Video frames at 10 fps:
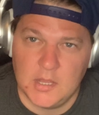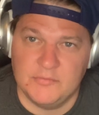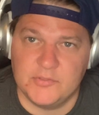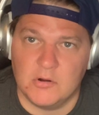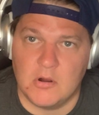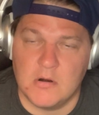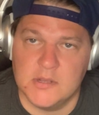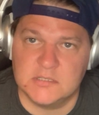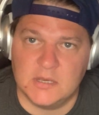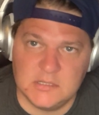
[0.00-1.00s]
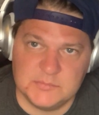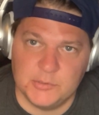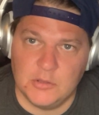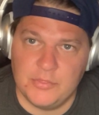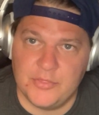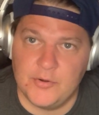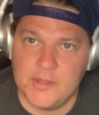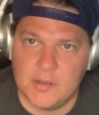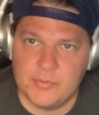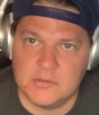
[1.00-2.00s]
If their RSI is below
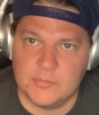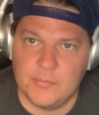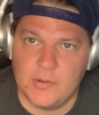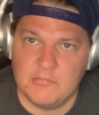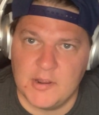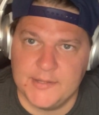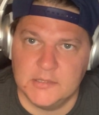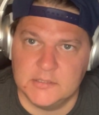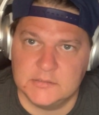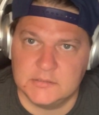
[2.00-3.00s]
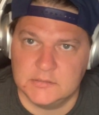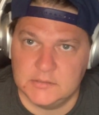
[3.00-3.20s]
30, I put them on my ready list.